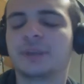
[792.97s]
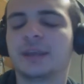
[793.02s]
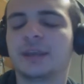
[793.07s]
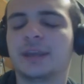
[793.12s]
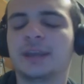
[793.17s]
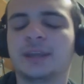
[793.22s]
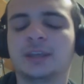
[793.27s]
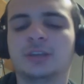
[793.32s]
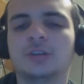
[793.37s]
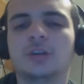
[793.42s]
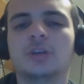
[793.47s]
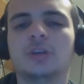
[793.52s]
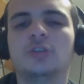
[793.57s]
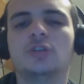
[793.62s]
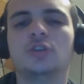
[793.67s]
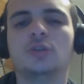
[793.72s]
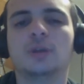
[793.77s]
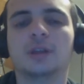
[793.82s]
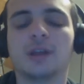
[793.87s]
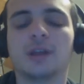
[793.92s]
It can
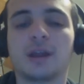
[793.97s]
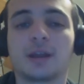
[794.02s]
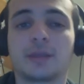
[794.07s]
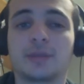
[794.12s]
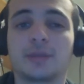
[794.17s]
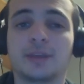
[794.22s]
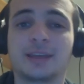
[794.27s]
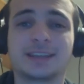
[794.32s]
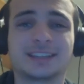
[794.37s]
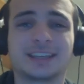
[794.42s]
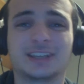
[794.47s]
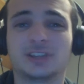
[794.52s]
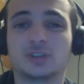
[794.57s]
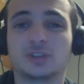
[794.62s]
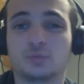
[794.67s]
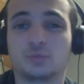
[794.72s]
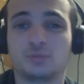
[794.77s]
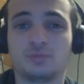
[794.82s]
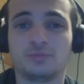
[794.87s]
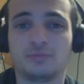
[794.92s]
do a lot of things. It can
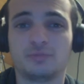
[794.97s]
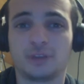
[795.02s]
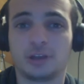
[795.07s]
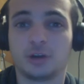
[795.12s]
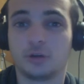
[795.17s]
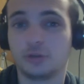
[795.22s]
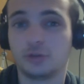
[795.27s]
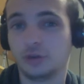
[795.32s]
just, you know,